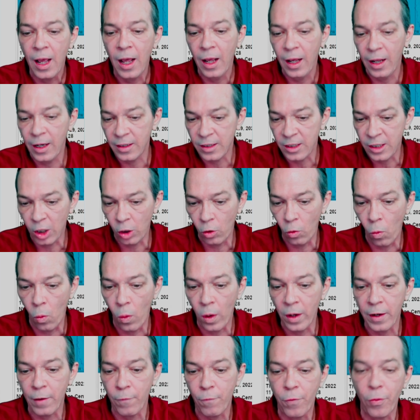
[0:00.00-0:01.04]
and still
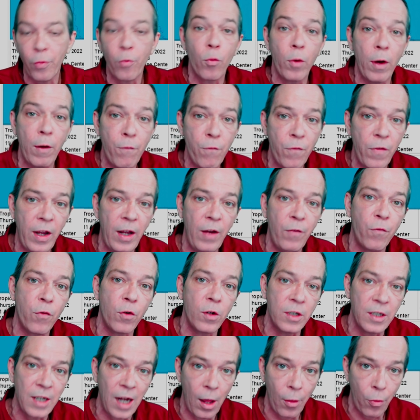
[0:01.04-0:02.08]
1 to 3 feet for
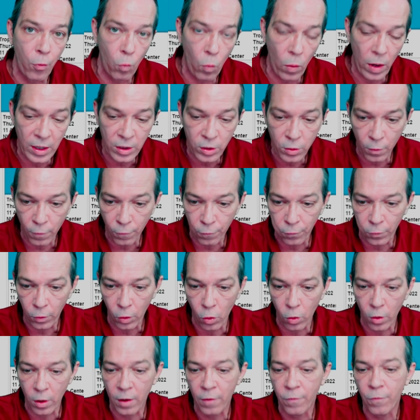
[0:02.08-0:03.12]
southwestern
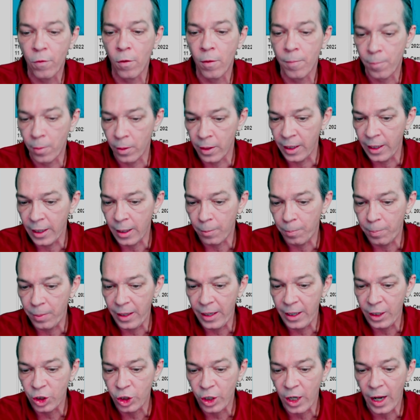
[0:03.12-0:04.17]
Florida for Bonita
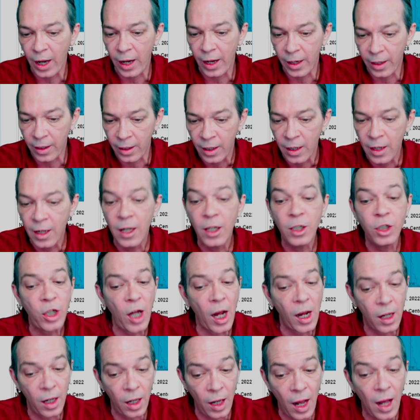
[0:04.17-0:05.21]
Beach and
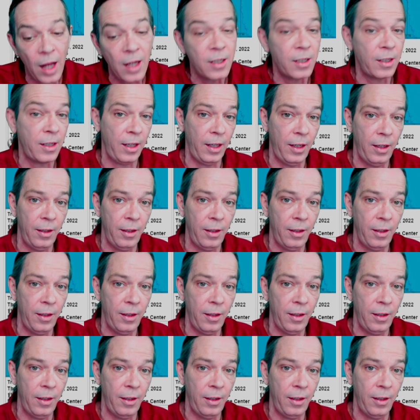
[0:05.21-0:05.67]
Chokoloski.